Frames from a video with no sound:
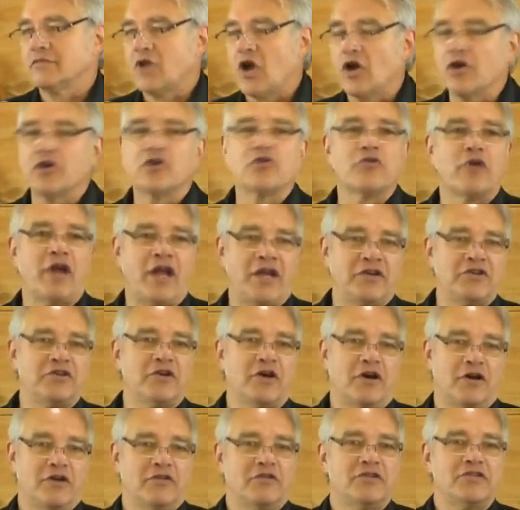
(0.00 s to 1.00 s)
our
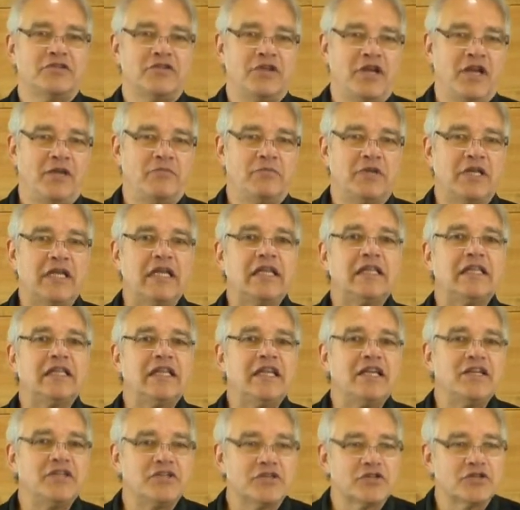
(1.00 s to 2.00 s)
granddaughter is named
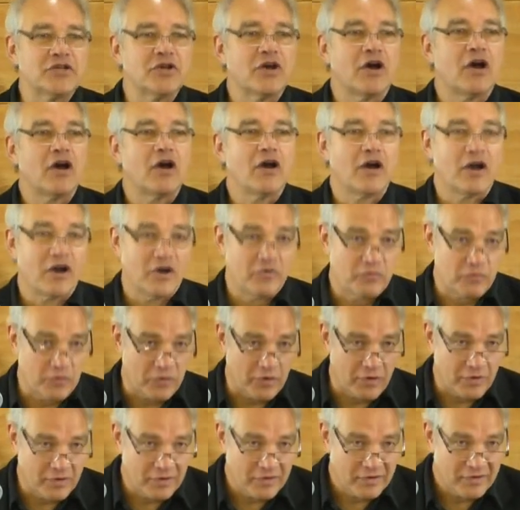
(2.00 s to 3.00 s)
Elise
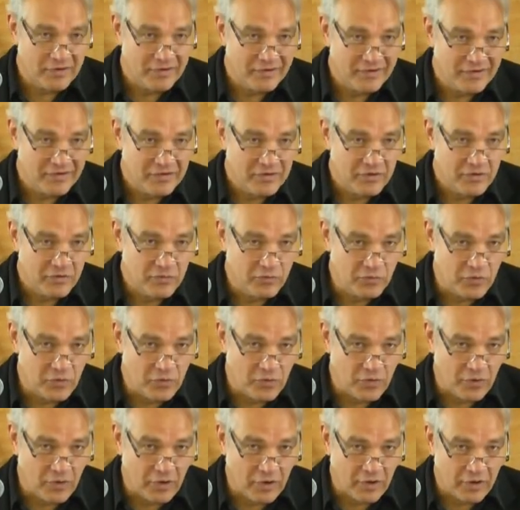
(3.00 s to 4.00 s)
Harper
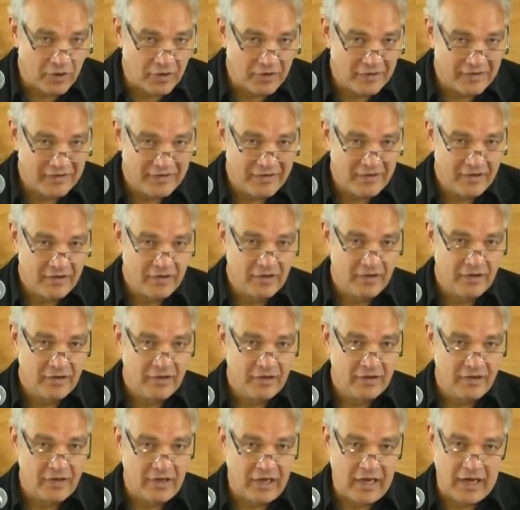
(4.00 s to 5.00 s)
Bohr.
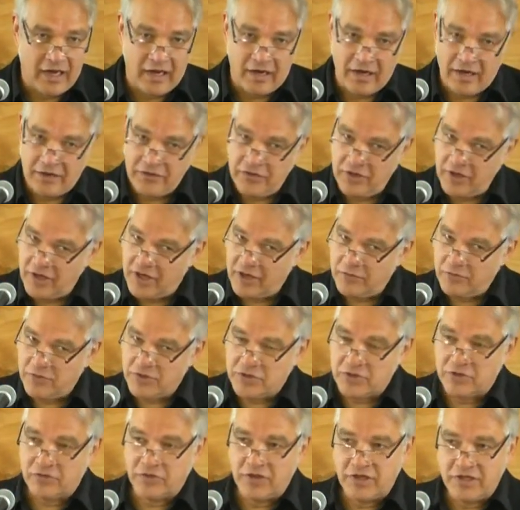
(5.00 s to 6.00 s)
And I think it
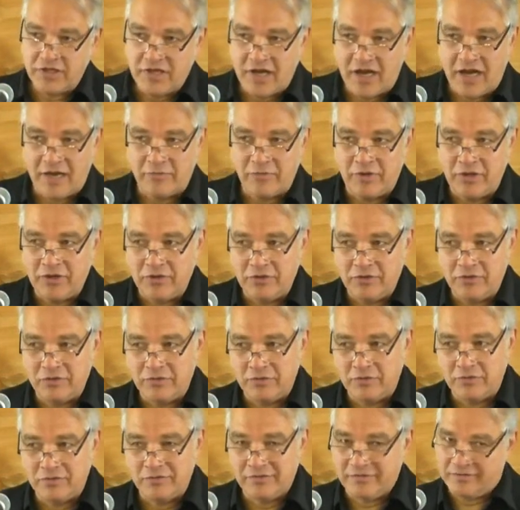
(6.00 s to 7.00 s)
was only Tommy
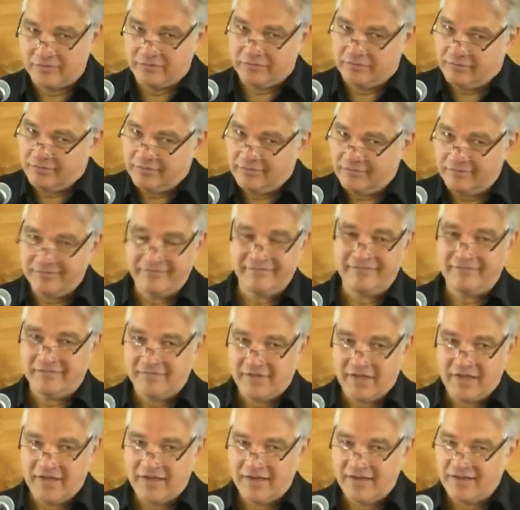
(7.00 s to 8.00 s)
who,
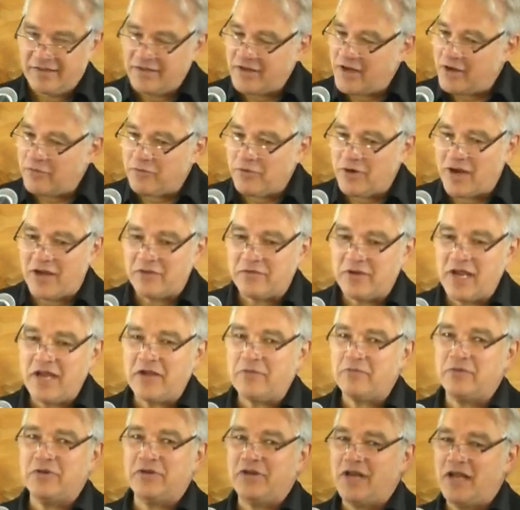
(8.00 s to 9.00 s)
no, we're not
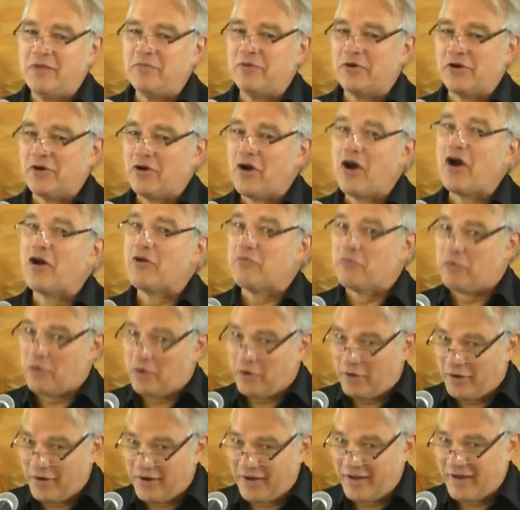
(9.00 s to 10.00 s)
naming her
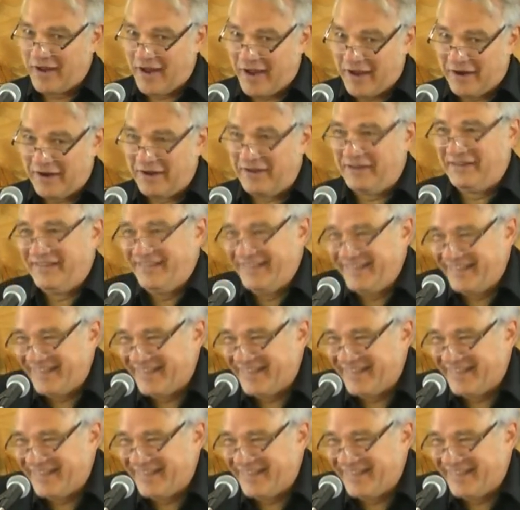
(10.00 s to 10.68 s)
Harper, Hannah.